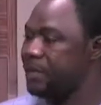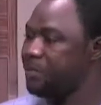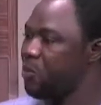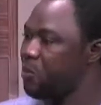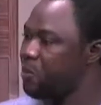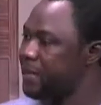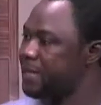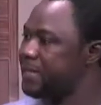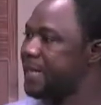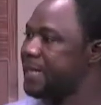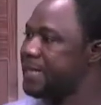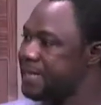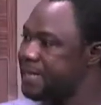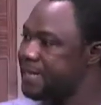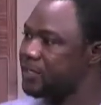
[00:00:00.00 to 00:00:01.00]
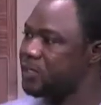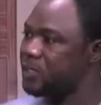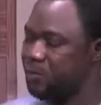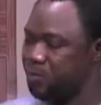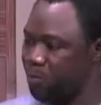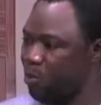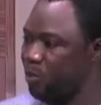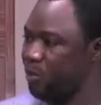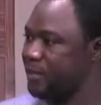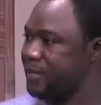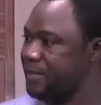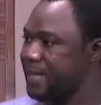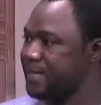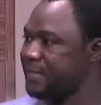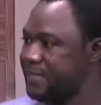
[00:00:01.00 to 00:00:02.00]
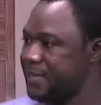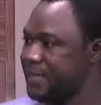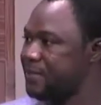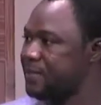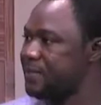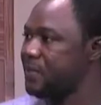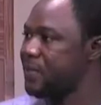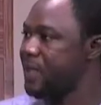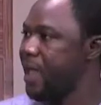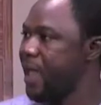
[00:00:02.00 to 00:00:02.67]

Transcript: the moment a leader spoke in that sense,